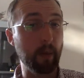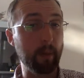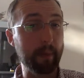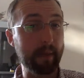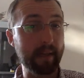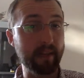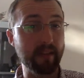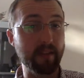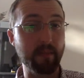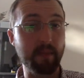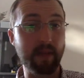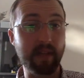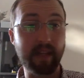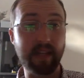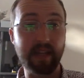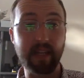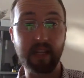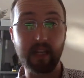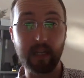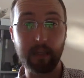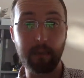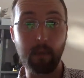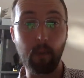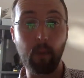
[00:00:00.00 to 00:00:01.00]
back to me, then you're
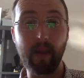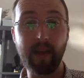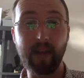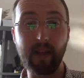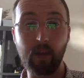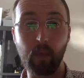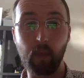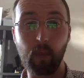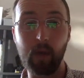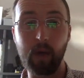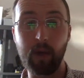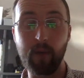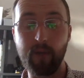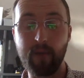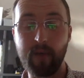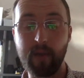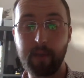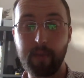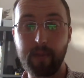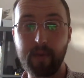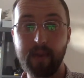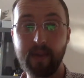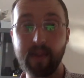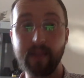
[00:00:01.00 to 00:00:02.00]
going to be waiting a while for your
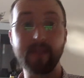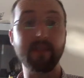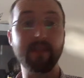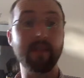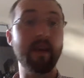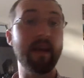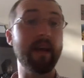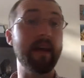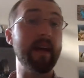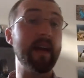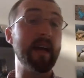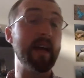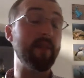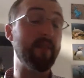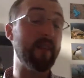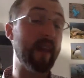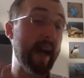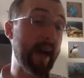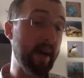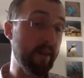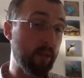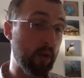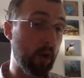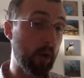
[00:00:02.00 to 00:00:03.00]
prints. If you
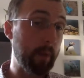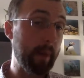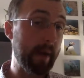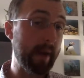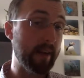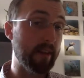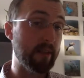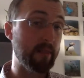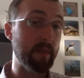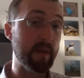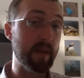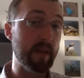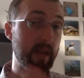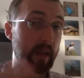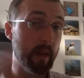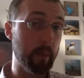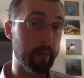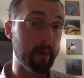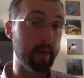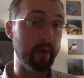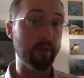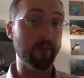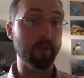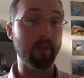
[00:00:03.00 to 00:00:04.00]
have got back to me, your
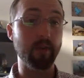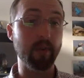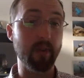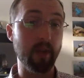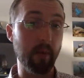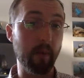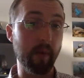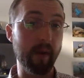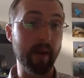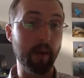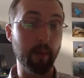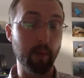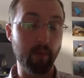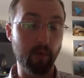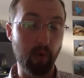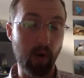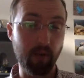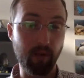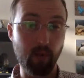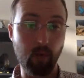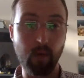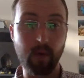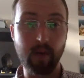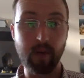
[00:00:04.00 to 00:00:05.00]
prints are on their way.
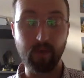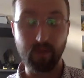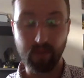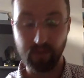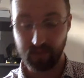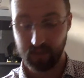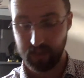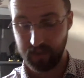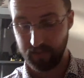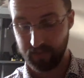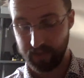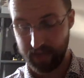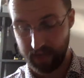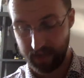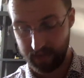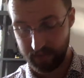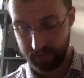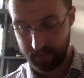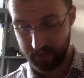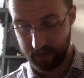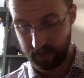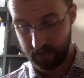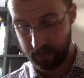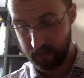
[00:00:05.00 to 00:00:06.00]
I've already received that,
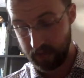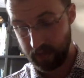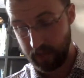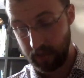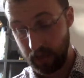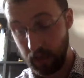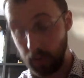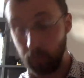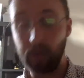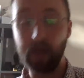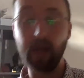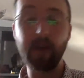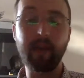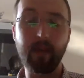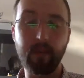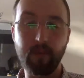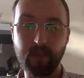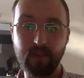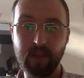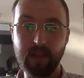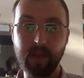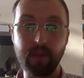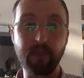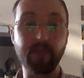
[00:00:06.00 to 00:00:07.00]
and I don't
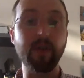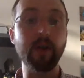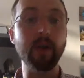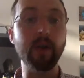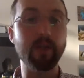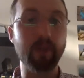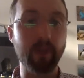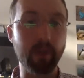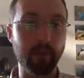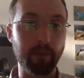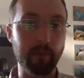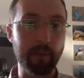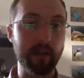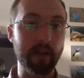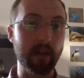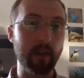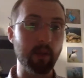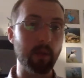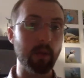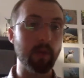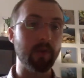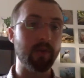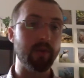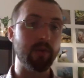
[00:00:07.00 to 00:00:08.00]
receive it. Photospeed are the
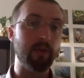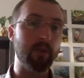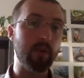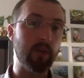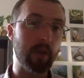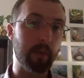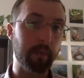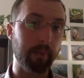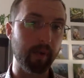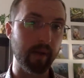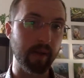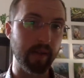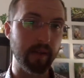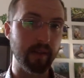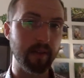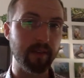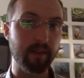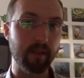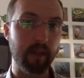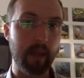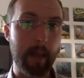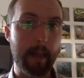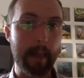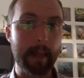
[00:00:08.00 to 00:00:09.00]
ones who do the
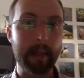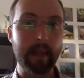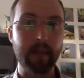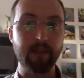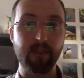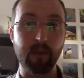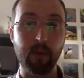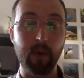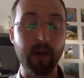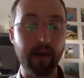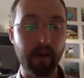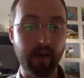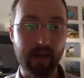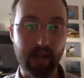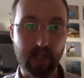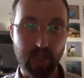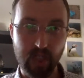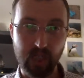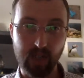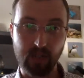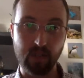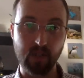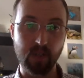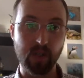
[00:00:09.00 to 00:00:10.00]
prints, so I don't
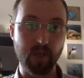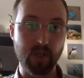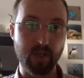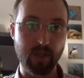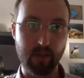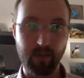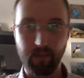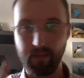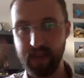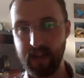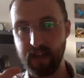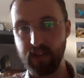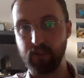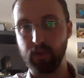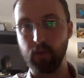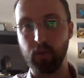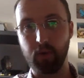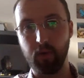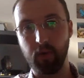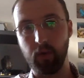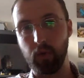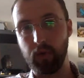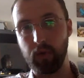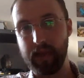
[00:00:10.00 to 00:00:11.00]
actually touch them. They sort
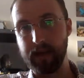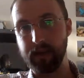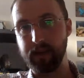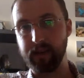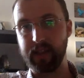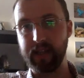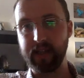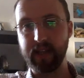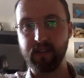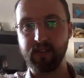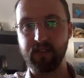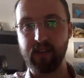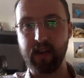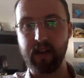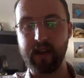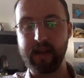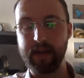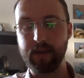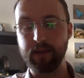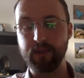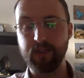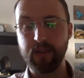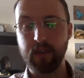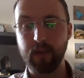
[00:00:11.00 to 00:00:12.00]
it all out and get it sent
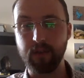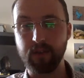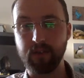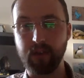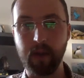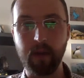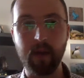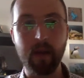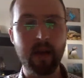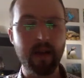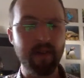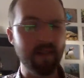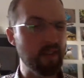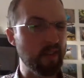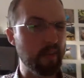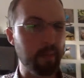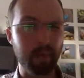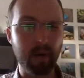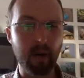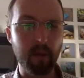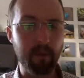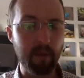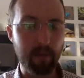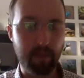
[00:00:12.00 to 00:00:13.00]
out to you. So if there's a
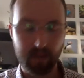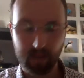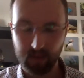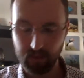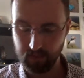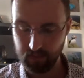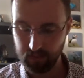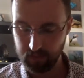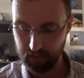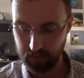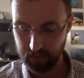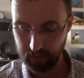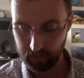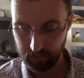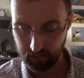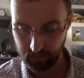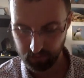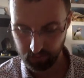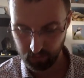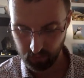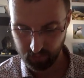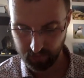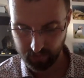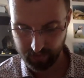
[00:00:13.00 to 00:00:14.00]
problem, I can
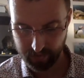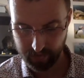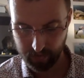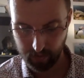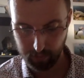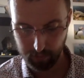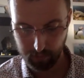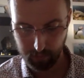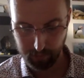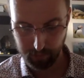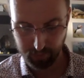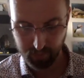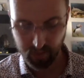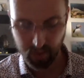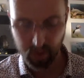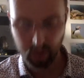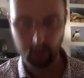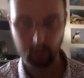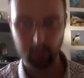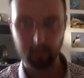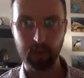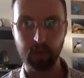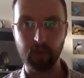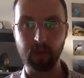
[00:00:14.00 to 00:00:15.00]
sort that out. But prints
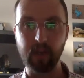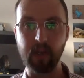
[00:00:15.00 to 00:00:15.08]
should be on